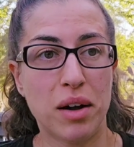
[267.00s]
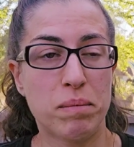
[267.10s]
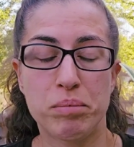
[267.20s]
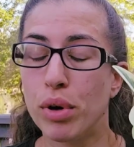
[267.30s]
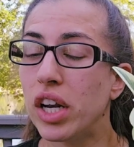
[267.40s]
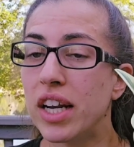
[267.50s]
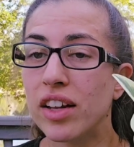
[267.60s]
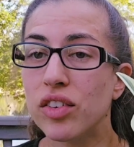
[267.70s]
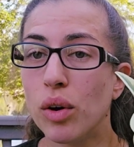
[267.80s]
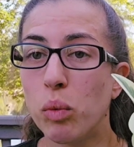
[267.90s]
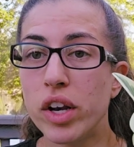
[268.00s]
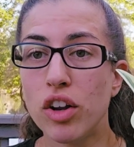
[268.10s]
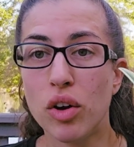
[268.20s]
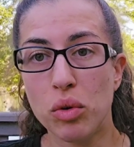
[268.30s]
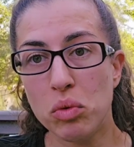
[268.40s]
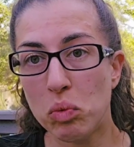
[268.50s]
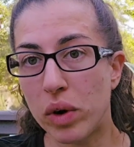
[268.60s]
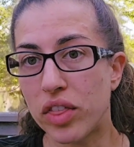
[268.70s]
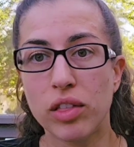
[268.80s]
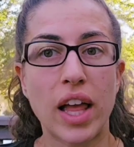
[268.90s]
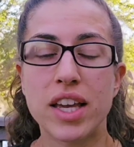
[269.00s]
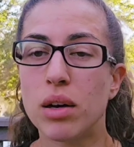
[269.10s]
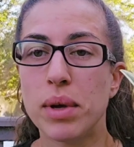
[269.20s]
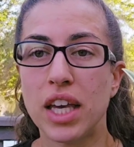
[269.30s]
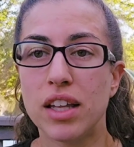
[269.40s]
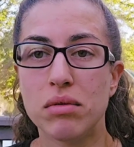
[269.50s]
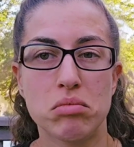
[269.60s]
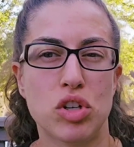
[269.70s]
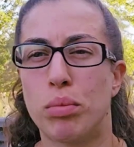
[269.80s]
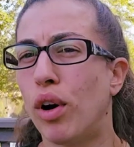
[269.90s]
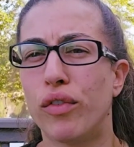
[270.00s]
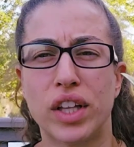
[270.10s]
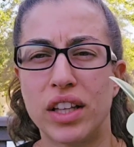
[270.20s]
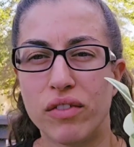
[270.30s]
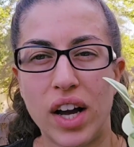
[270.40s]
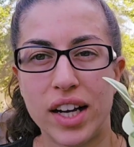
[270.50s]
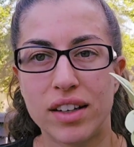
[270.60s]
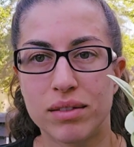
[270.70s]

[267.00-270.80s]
Put it next to a window with light coming in, you're perfectly fine.